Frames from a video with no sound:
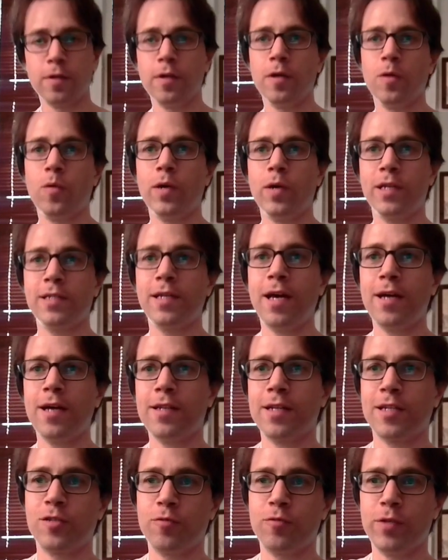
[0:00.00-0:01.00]
What is that?
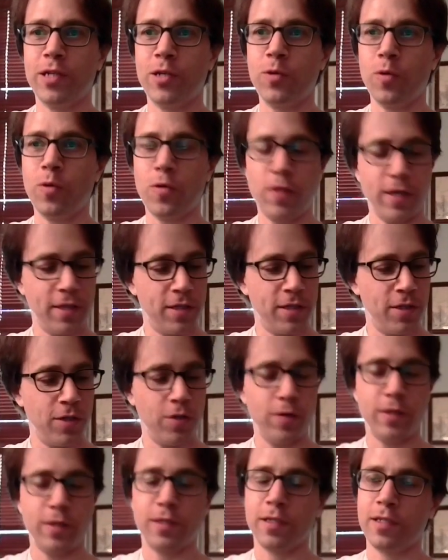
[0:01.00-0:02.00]
That's a really cool thing to
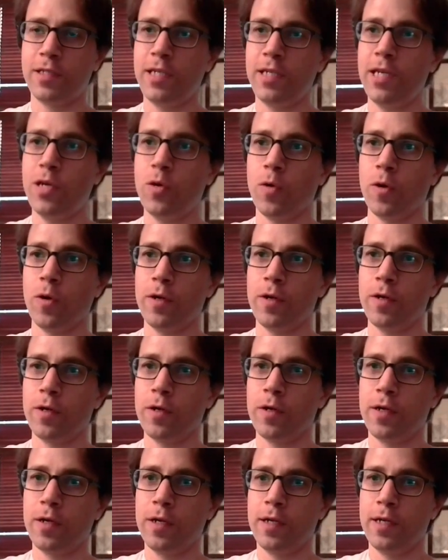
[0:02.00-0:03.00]
do. It's a C chord.
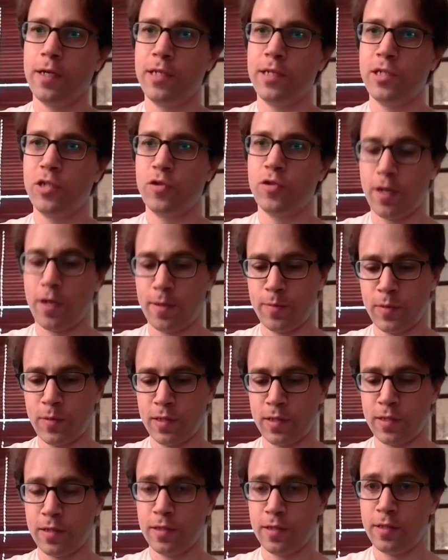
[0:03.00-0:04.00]
He
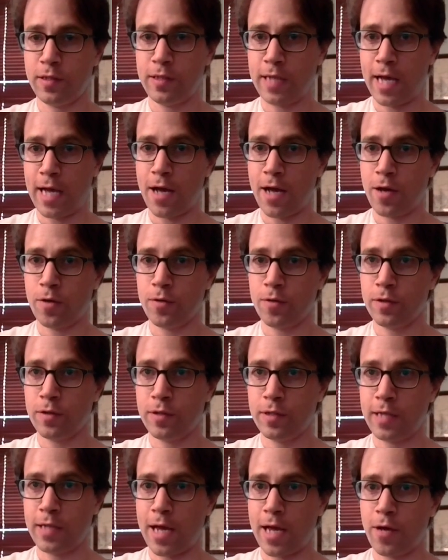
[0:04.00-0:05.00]
strums
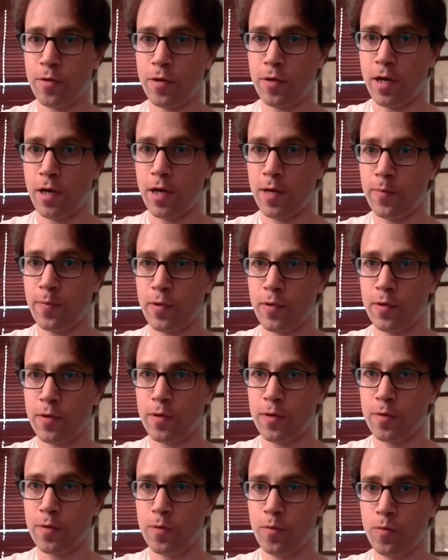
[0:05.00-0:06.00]
down, down, up.
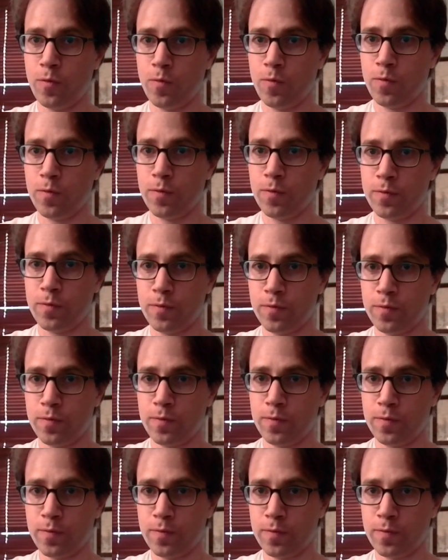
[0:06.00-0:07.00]

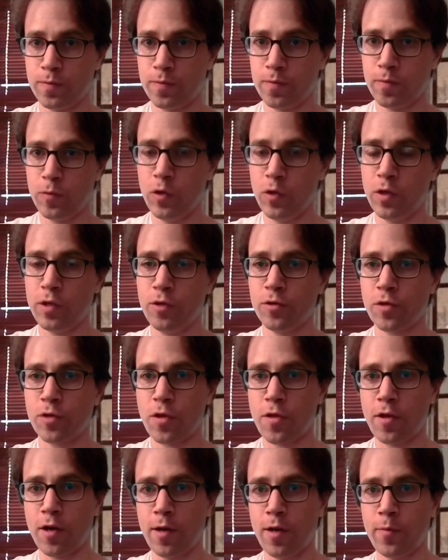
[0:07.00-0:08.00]
You can use your
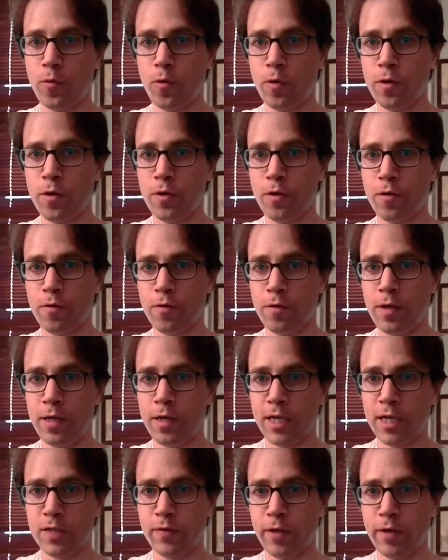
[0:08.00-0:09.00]
thumb or your
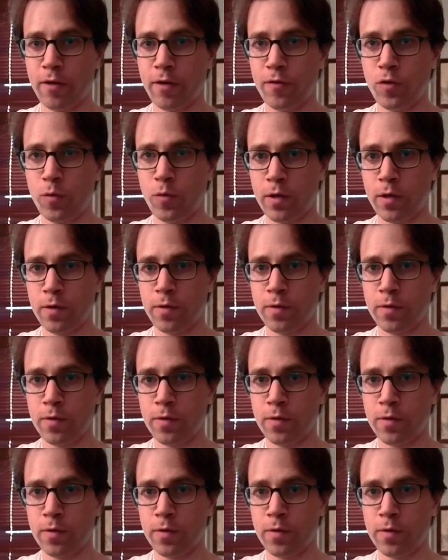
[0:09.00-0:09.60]
index finger if you want.